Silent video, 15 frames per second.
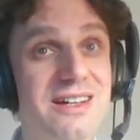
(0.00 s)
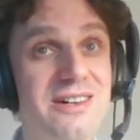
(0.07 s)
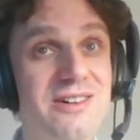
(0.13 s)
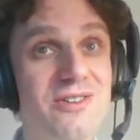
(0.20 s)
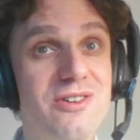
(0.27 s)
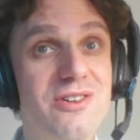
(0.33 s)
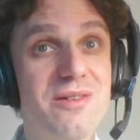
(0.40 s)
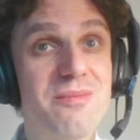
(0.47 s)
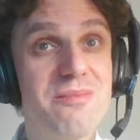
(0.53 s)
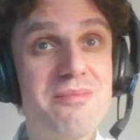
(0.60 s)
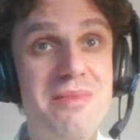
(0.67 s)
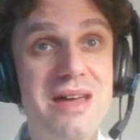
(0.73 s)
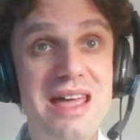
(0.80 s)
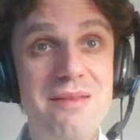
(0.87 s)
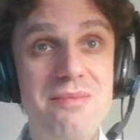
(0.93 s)
or
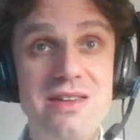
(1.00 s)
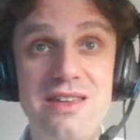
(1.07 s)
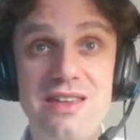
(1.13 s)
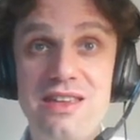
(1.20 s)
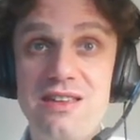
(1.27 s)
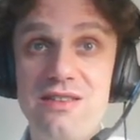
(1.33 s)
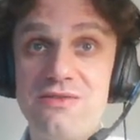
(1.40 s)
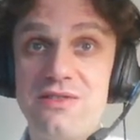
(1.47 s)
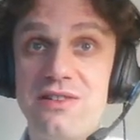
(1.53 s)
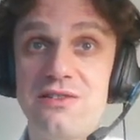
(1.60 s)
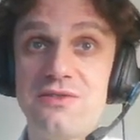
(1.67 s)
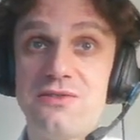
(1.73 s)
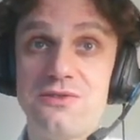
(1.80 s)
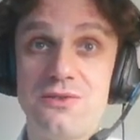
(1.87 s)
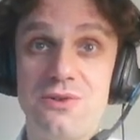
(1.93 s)
maybe even
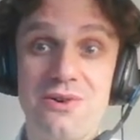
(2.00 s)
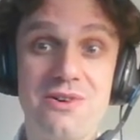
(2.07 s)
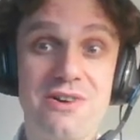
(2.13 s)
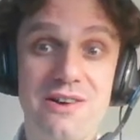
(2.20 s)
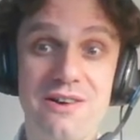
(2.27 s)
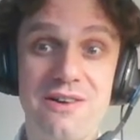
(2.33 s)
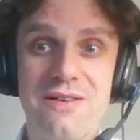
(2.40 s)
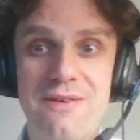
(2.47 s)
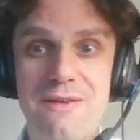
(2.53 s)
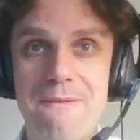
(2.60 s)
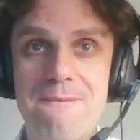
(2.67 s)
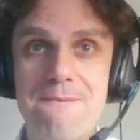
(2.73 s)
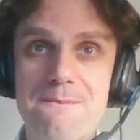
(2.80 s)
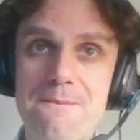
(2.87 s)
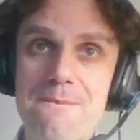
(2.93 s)
4,
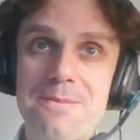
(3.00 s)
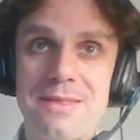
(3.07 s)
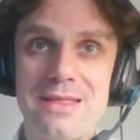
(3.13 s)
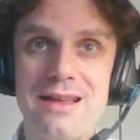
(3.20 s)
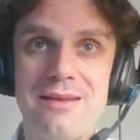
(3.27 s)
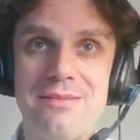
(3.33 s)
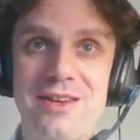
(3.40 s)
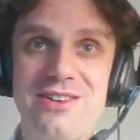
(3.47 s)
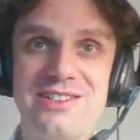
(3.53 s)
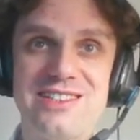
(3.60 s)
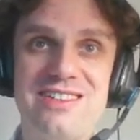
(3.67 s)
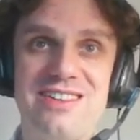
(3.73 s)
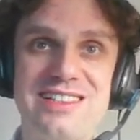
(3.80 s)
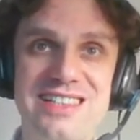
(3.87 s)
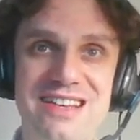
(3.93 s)
because
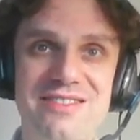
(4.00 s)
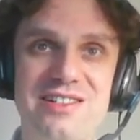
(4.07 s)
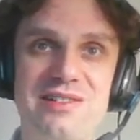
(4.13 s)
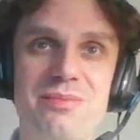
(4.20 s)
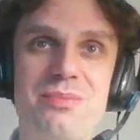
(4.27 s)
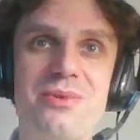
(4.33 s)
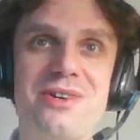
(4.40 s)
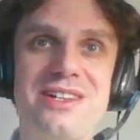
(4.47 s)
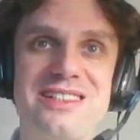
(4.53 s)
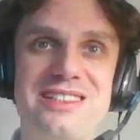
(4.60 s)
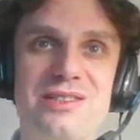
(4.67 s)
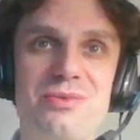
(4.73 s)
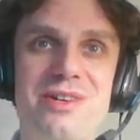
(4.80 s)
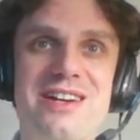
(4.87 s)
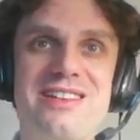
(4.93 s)
there are several
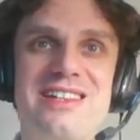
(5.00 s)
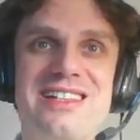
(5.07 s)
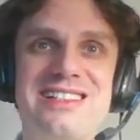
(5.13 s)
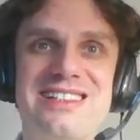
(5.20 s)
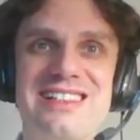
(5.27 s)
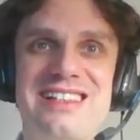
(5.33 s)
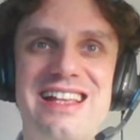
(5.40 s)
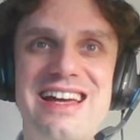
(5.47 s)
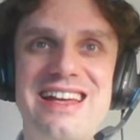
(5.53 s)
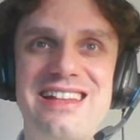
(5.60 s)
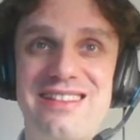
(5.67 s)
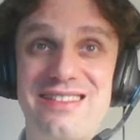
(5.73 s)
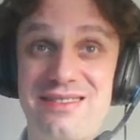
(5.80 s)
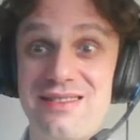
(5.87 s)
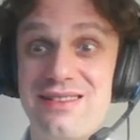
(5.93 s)
points where this
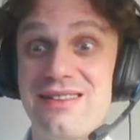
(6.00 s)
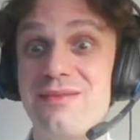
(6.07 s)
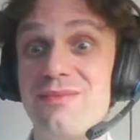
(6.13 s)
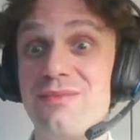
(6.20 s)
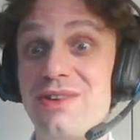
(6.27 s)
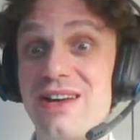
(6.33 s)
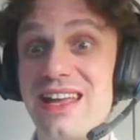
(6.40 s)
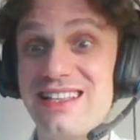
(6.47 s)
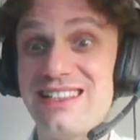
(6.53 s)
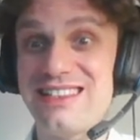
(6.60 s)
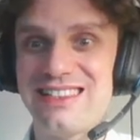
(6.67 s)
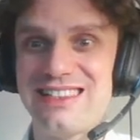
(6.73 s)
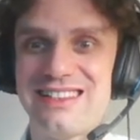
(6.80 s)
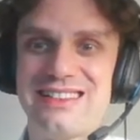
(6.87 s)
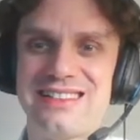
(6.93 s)
line
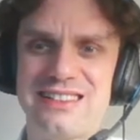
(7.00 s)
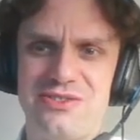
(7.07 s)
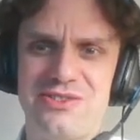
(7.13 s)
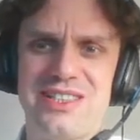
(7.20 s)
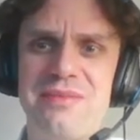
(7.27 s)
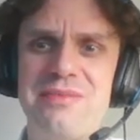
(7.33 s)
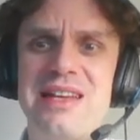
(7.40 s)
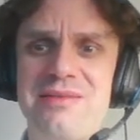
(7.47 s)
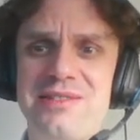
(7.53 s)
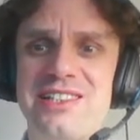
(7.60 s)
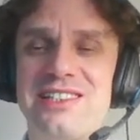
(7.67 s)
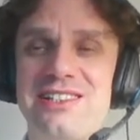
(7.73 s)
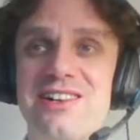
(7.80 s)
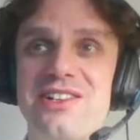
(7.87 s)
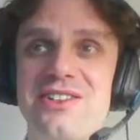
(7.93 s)
breaks. So sometimes
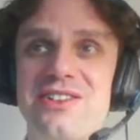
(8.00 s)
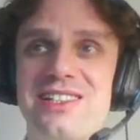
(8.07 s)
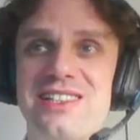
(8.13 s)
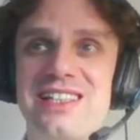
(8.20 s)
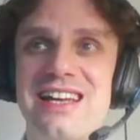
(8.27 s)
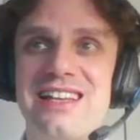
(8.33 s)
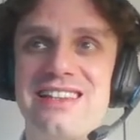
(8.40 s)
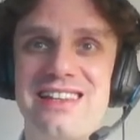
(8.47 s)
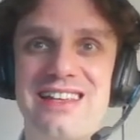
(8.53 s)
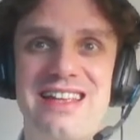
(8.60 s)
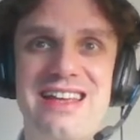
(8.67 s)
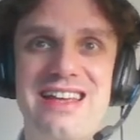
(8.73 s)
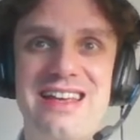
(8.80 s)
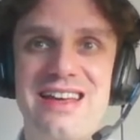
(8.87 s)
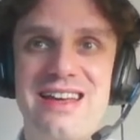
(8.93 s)
it's hard to decide.
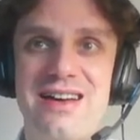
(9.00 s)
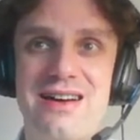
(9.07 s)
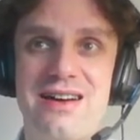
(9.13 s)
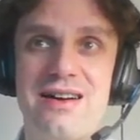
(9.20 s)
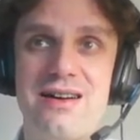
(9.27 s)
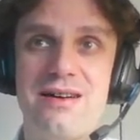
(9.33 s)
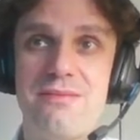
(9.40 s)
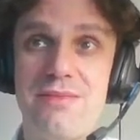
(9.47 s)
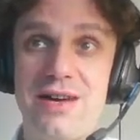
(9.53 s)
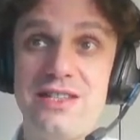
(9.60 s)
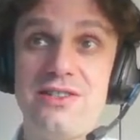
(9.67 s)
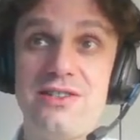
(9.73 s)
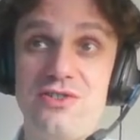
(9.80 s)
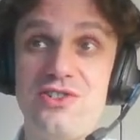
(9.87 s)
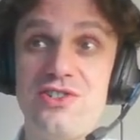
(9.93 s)

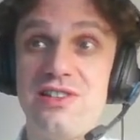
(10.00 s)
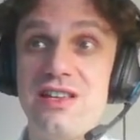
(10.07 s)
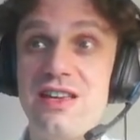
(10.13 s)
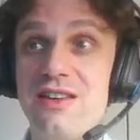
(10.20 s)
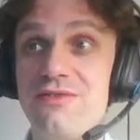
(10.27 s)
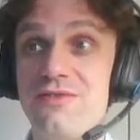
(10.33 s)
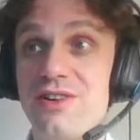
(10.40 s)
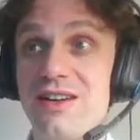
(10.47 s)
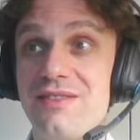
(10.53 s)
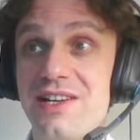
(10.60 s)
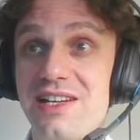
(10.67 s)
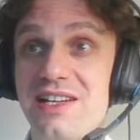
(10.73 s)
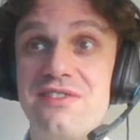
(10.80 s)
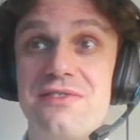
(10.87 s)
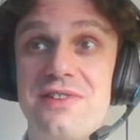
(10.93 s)
But usually, if you have a
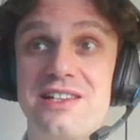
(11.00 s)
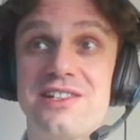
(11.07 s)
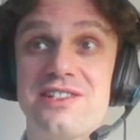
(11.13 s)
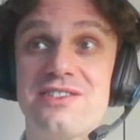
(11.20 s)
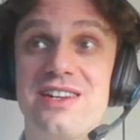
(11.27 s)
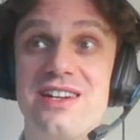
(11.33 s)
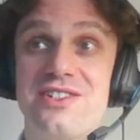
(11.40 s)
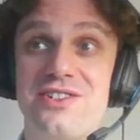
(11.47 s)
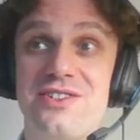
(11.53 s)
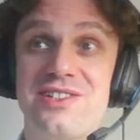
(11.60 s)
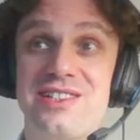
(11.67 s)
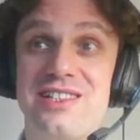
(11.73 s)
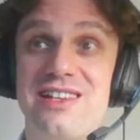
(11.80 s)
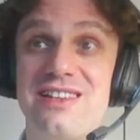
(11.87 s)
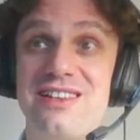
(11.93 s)
clear factor structure, you
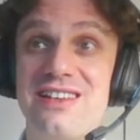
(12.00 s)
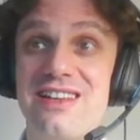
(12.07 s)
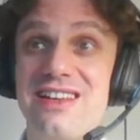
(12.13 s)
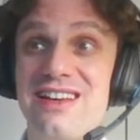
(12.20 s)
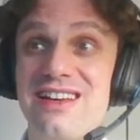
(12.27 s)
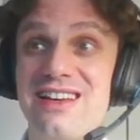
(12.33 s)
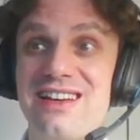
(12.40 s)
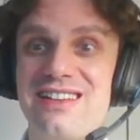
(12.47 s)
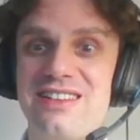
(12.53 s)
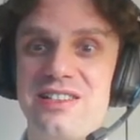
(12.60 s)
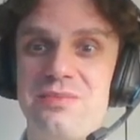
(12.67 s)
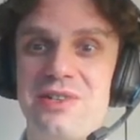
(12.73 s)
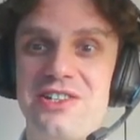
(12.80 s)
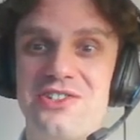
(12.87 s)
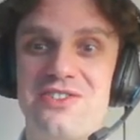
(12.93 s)
see
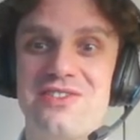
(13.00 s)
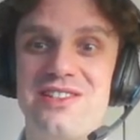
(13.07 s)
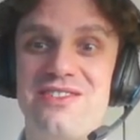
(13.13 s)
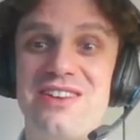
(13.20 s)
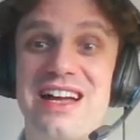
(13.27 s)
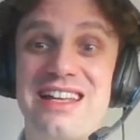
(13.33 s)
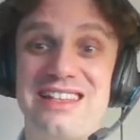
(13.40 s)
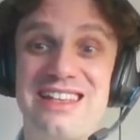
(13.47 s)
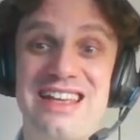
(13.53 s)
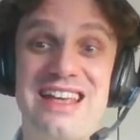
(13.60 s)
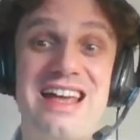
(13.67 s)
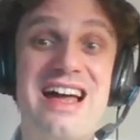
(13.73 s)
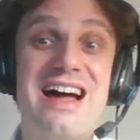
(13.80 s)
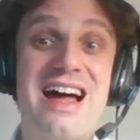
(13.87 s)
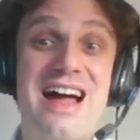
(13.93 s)
this picture on the right.
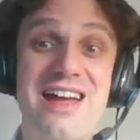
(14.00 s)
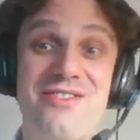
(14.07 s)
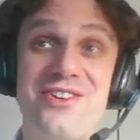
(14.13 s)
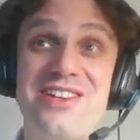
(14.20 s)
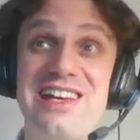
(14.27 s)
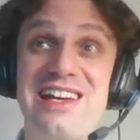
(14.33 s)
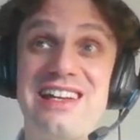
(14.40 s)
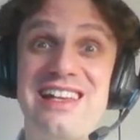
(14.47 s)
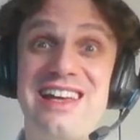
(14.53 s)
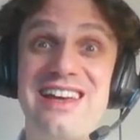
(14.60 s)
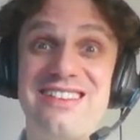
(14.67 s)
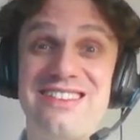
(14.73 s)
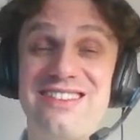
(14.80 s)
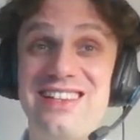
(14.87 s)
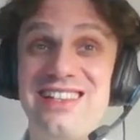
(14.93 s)

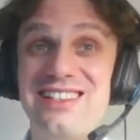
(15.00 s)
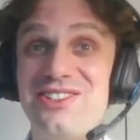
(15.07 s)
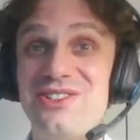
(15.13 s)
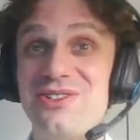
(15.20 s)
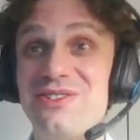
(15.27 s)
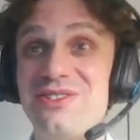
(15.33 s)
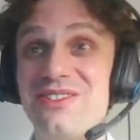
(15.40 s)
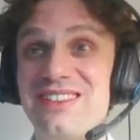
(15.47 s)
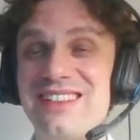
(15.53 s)
Ironically, these two